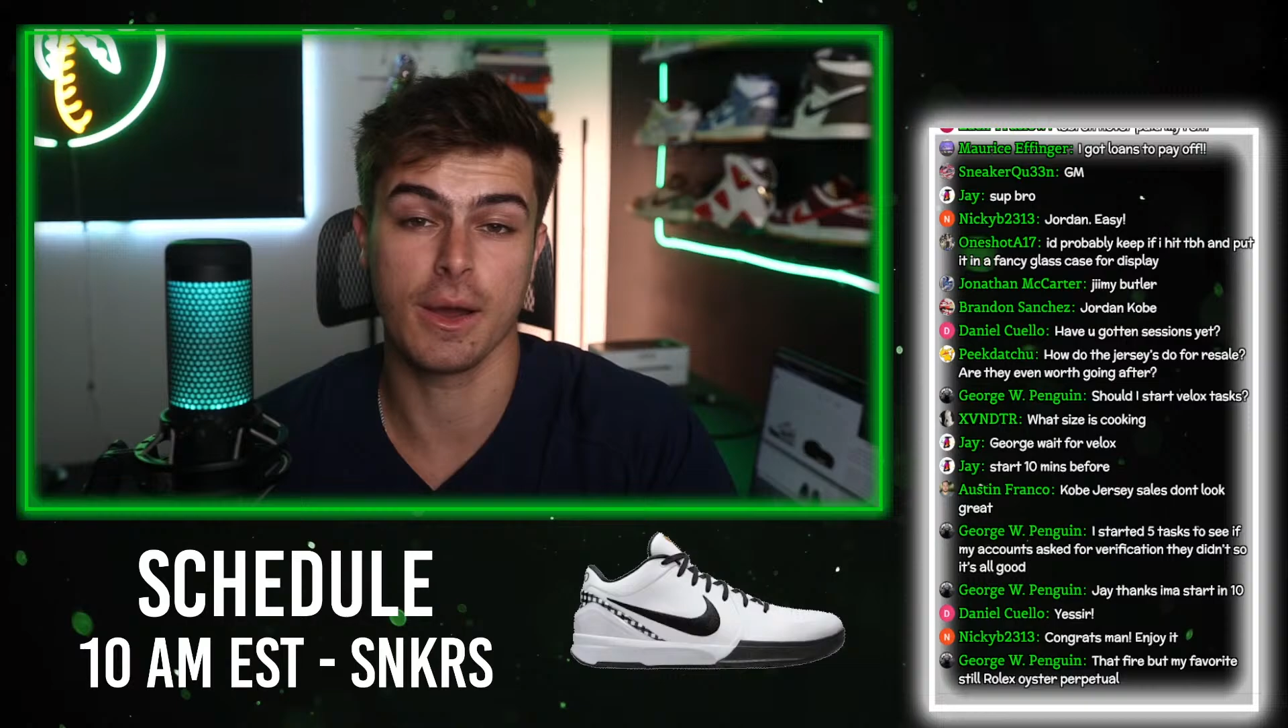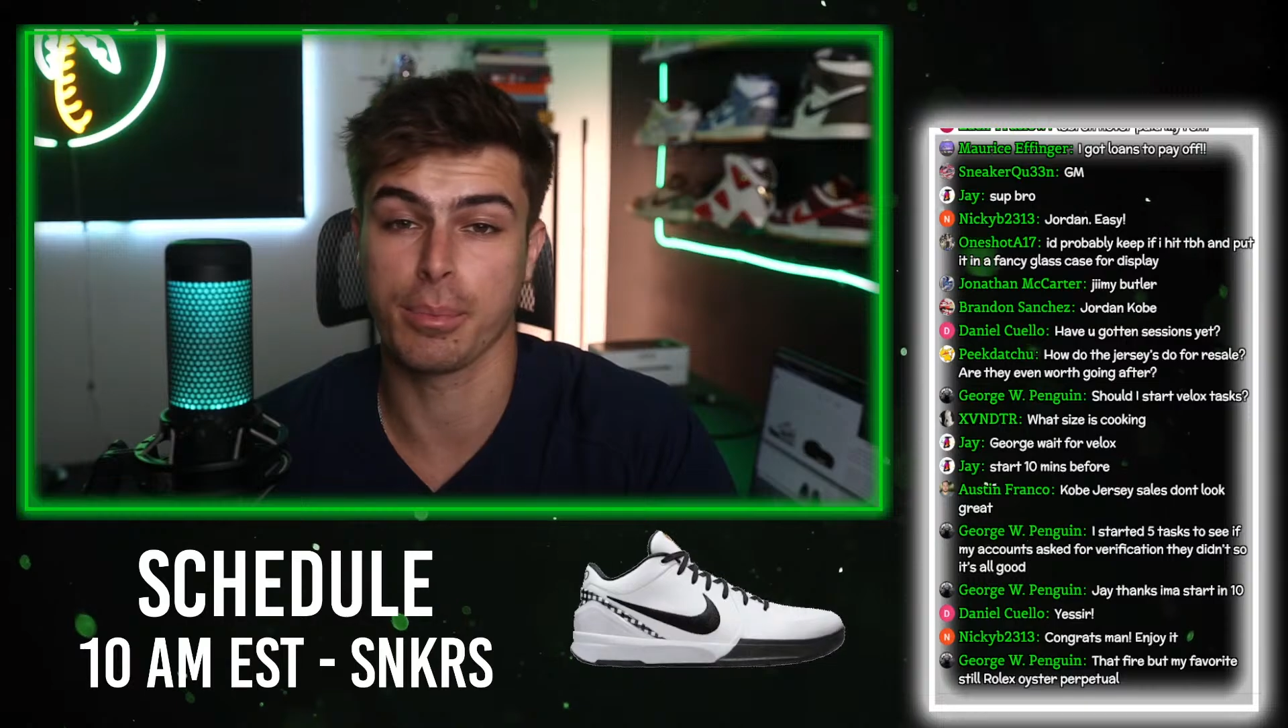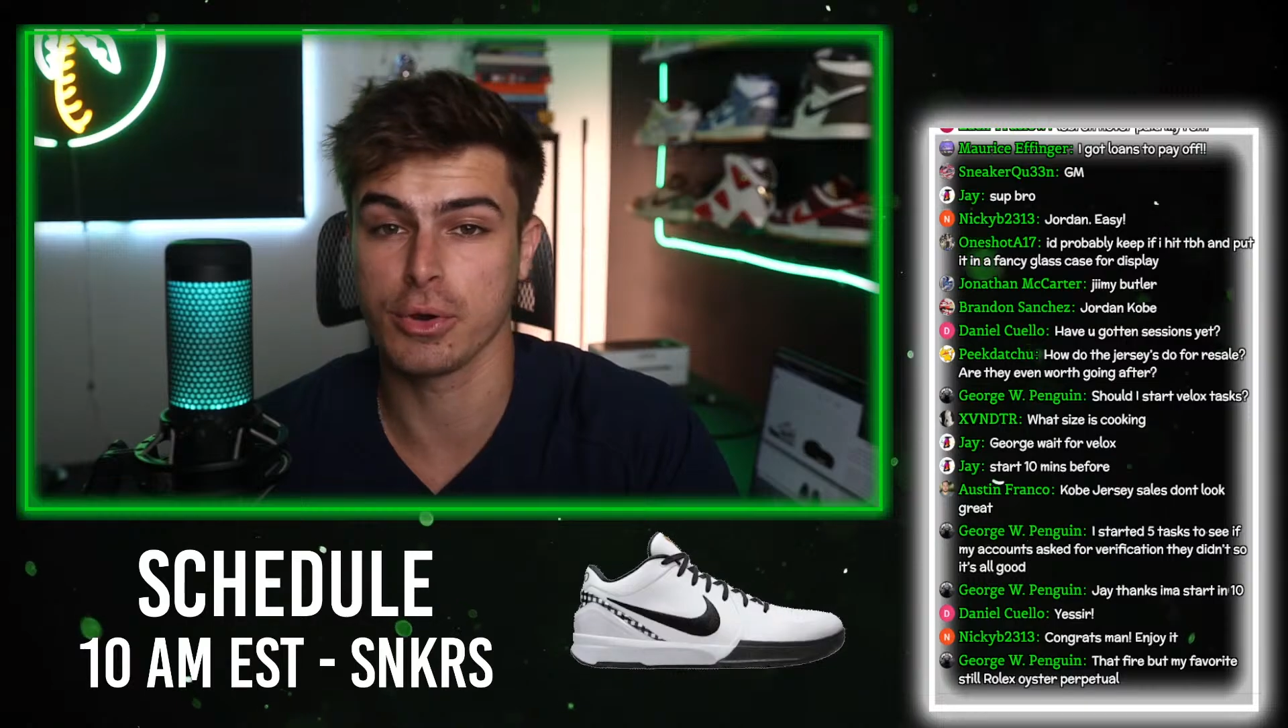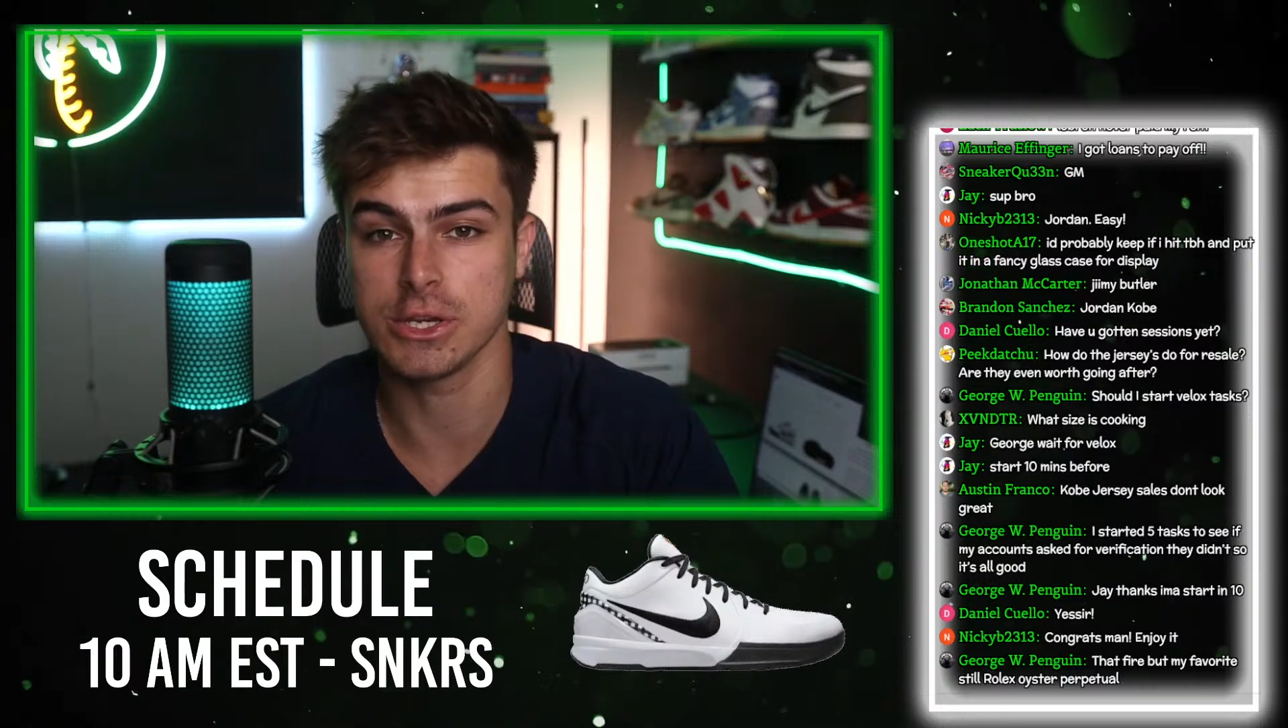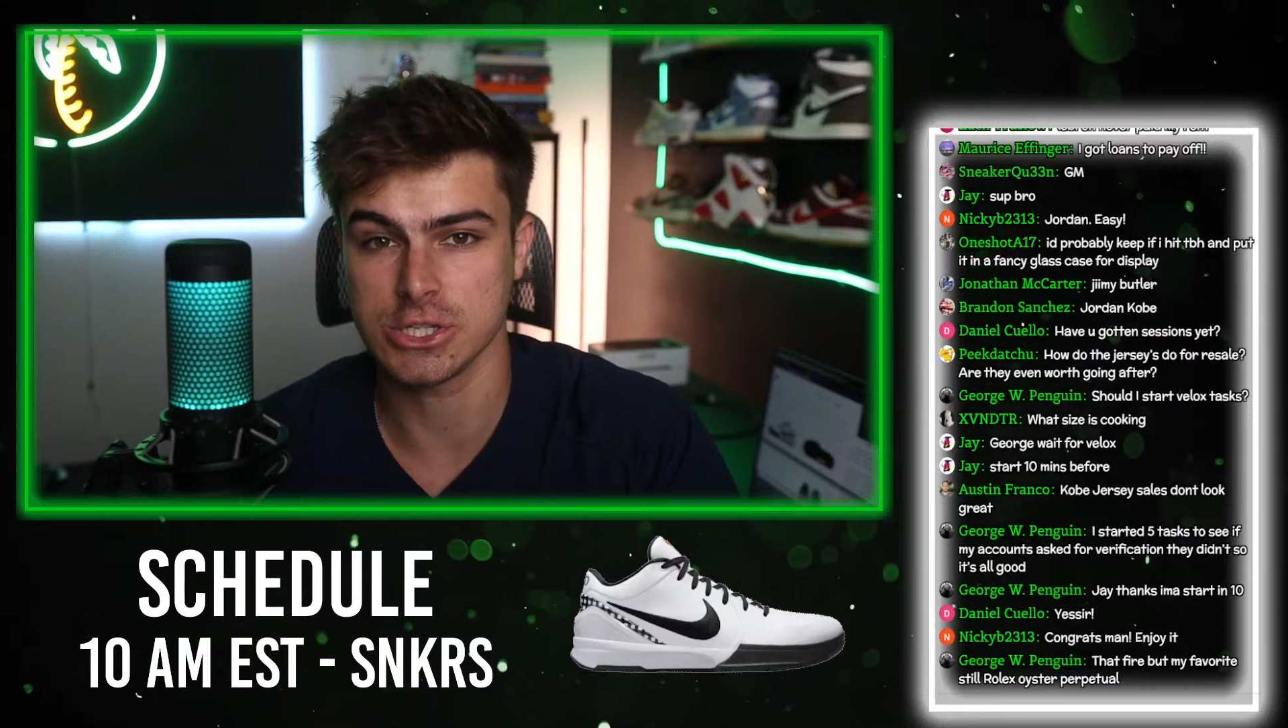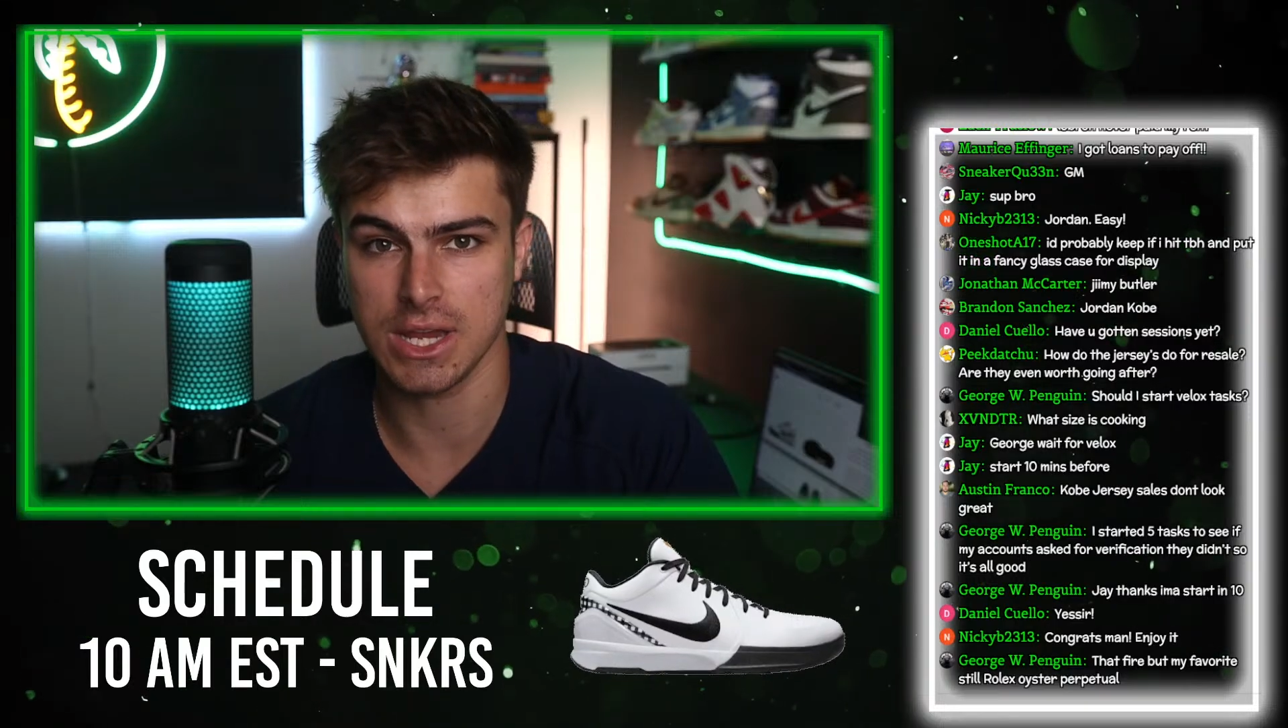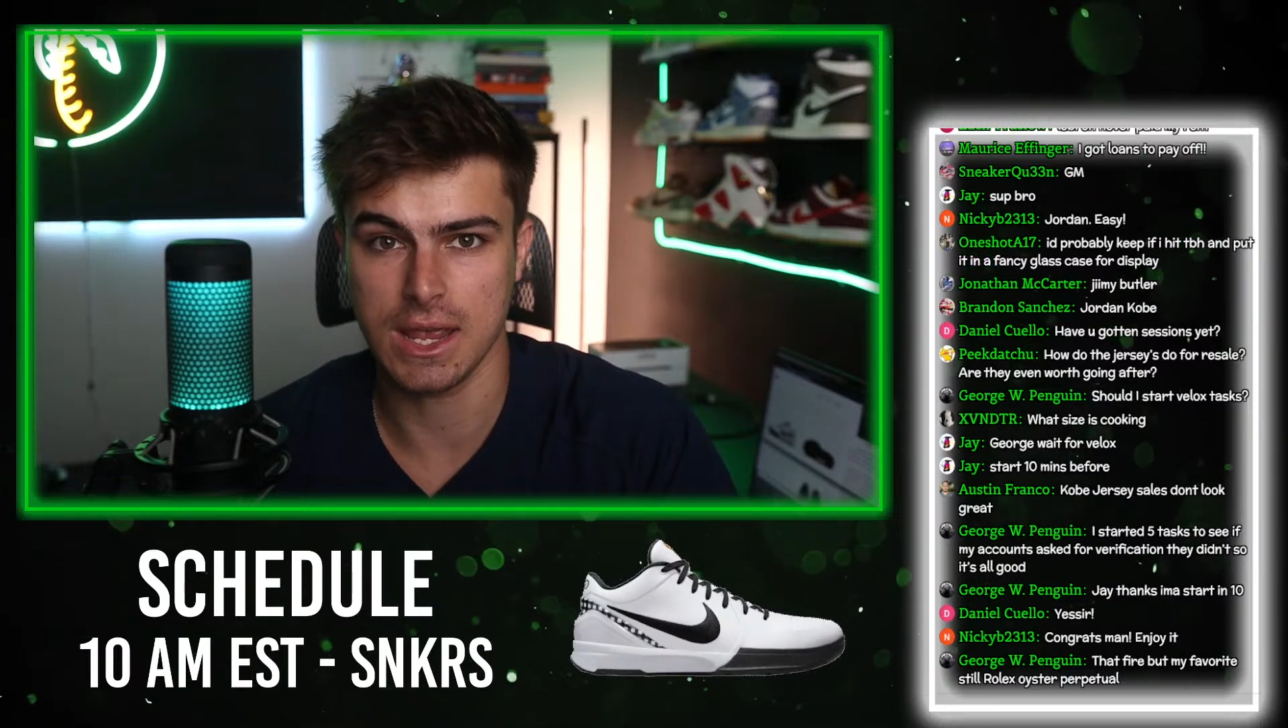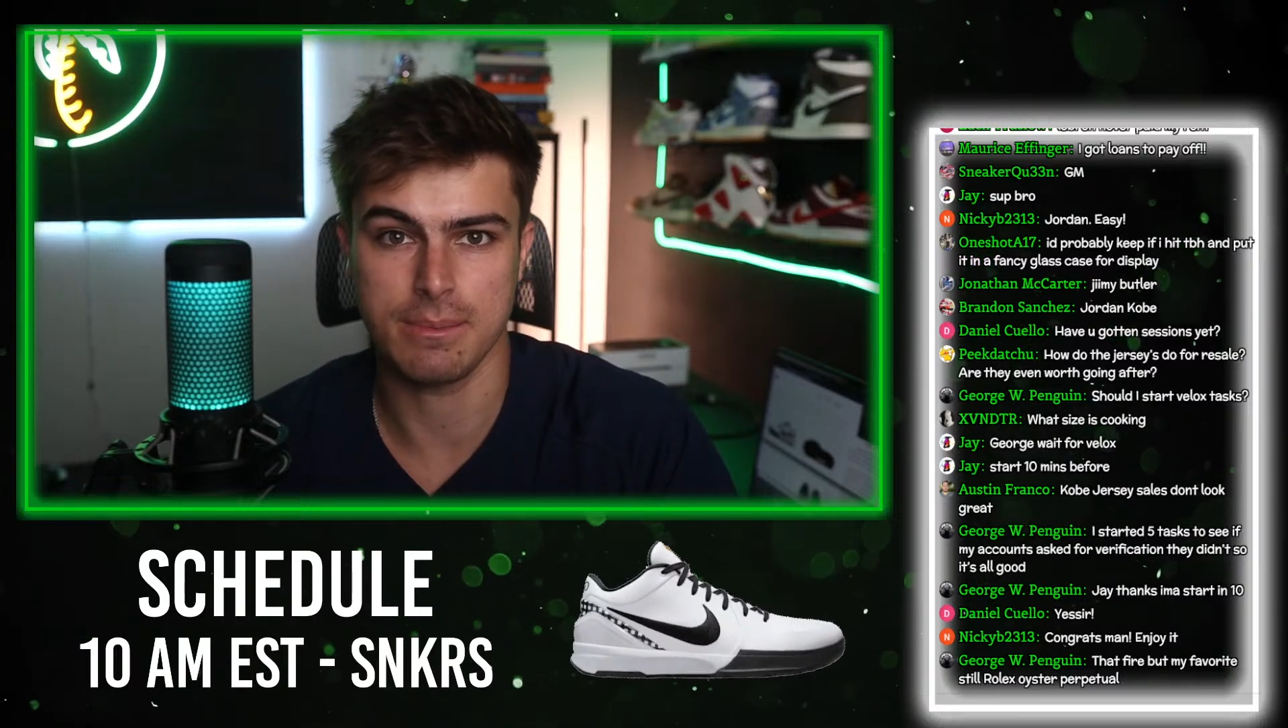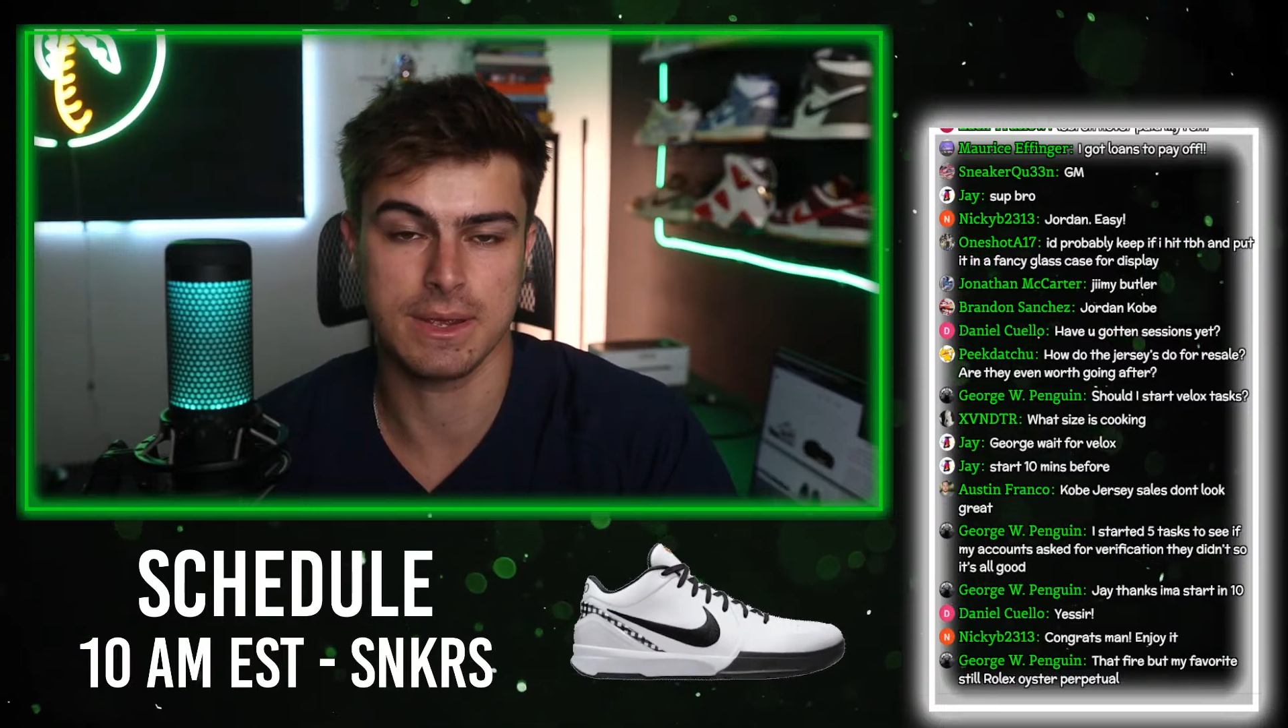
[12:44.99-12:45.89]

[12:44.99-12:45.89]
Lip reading: appreciate